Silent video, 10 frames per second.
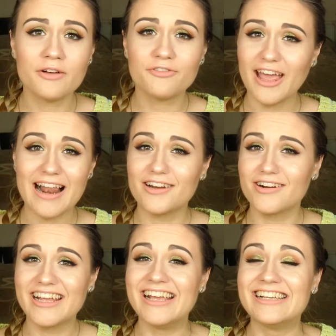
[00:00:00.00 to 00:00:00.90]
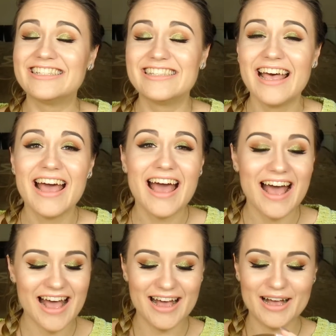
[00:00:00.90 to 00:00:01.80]
of calories.
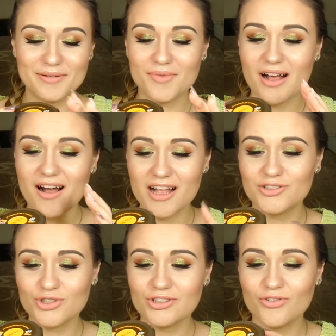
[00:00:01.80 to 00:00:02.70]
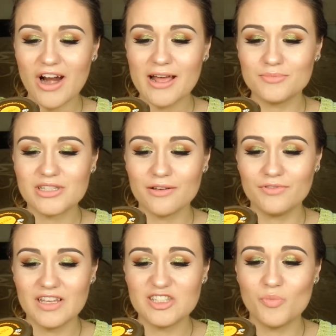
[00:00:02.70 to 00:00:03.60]
100 grams
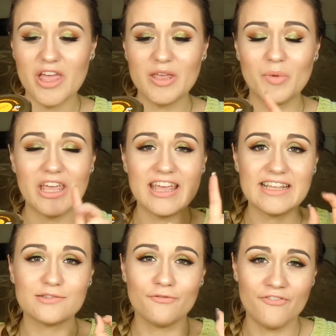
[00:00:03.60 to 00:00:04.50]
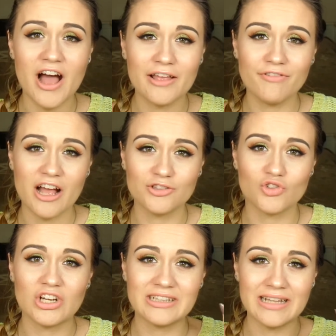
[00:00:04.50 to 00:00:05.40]
of this baby is
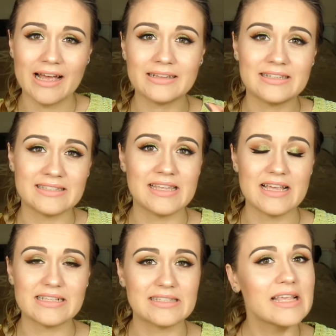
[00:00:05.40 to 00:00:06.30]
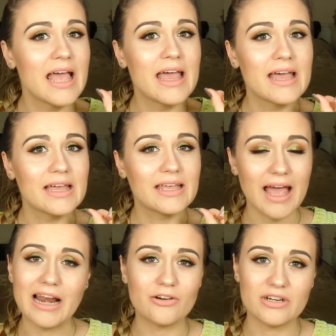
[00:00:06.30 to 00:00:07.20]
596
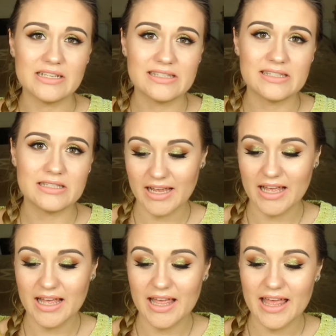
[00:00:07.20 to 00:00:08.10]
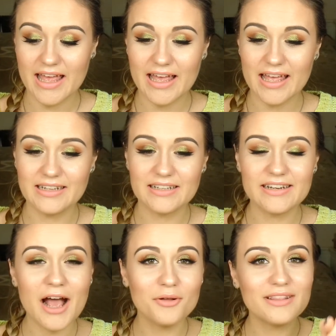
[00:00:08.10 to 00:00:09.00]
calories. And
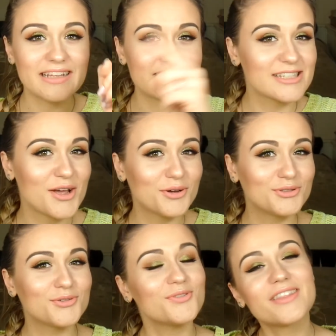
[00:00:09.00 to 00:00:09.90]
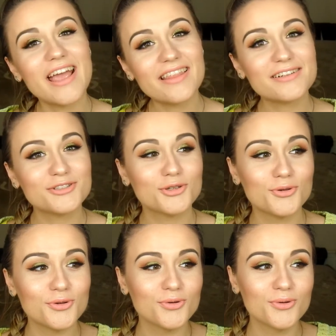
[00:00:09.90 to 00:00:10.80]
now let's go to the
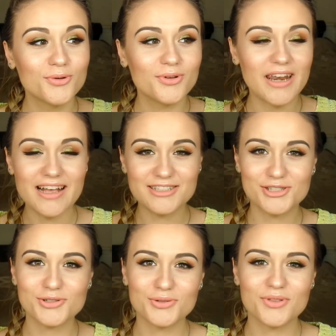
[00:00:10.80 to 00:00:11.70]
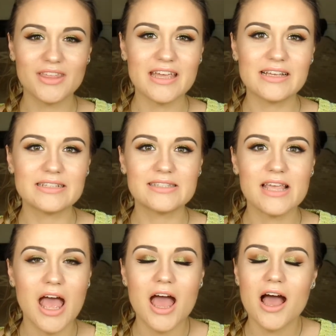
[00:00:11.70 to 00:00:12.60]
last two things
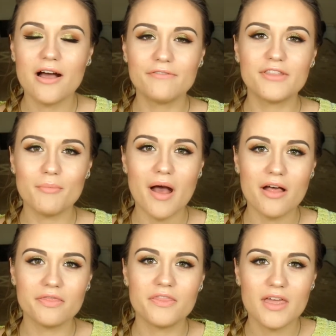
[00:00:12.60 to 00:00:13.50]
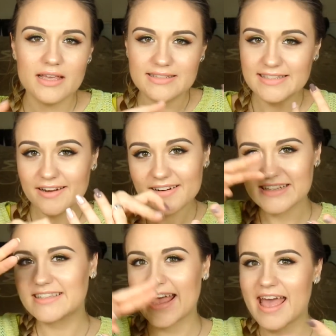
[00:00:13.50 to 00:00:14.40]
of the month:
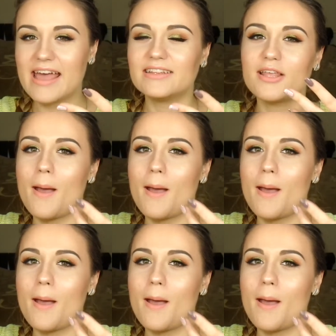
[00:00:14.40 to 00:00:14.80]
series and